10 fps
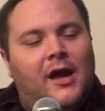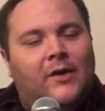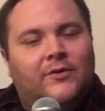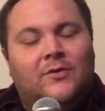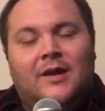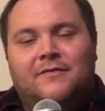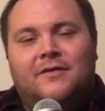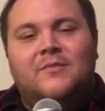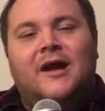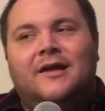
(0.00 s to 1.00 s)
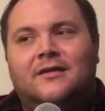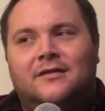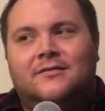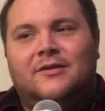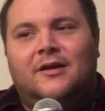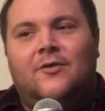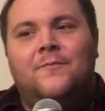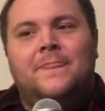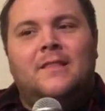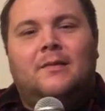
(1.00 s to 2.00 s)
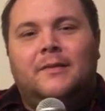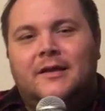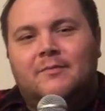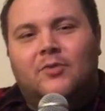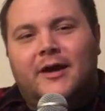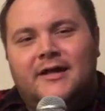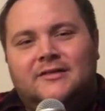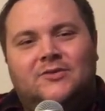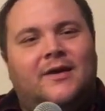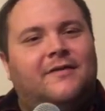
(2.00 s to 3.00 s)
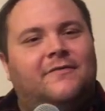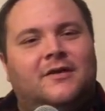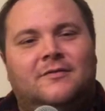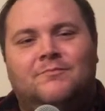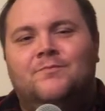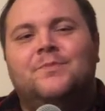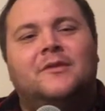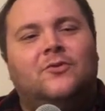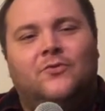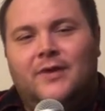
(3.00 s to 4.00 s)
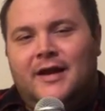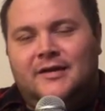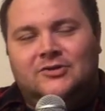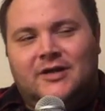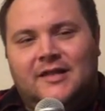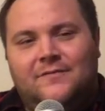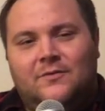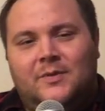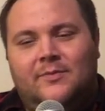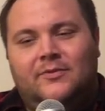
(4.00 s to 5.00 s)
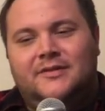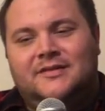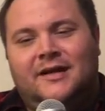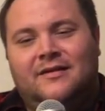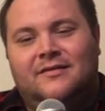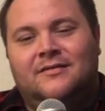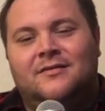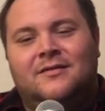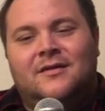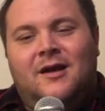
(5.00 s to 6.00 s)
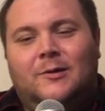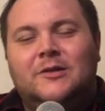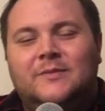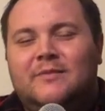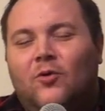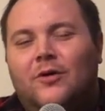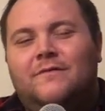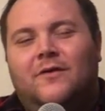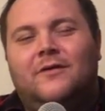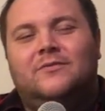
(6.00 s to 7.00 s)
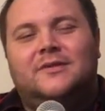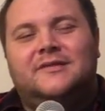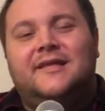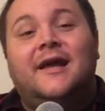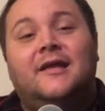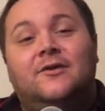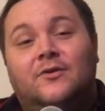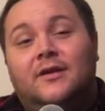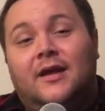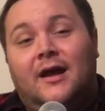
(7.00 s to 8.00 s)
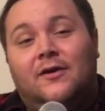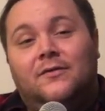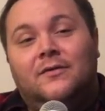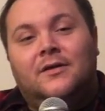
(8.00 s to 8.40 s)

where you have him kind of, you know, leading breaks, you have him creating shots for people. He's kind of a little bit more involved with the second unit now.